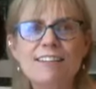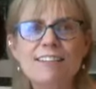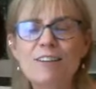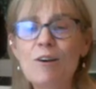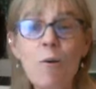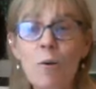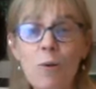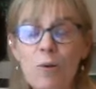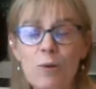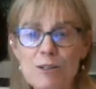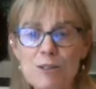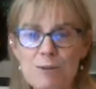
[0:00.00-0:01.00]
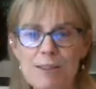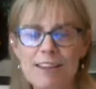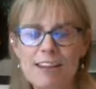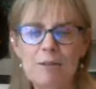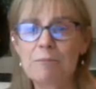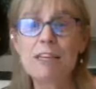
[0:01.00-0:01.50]
whole course with
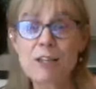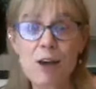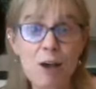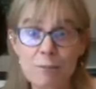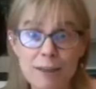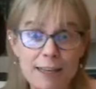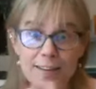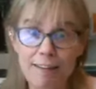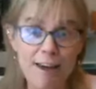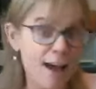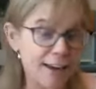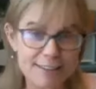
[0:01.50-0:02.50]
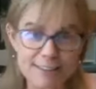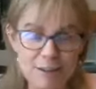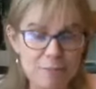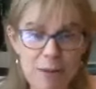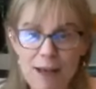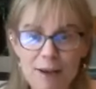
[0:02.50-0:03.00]
him. He taught me a lot
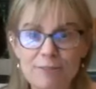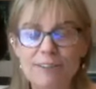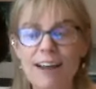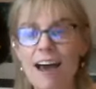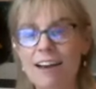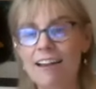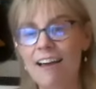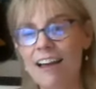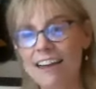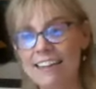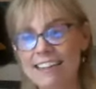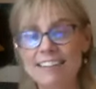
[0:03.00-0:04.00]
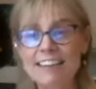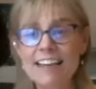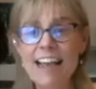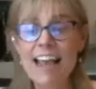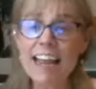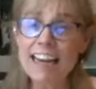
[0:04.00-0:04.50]
about online,
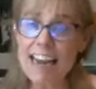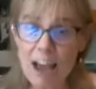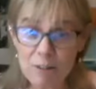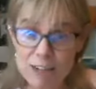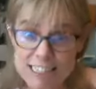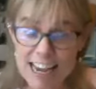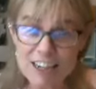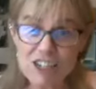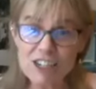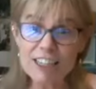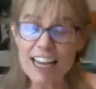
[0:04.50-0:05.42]
and now he's actually the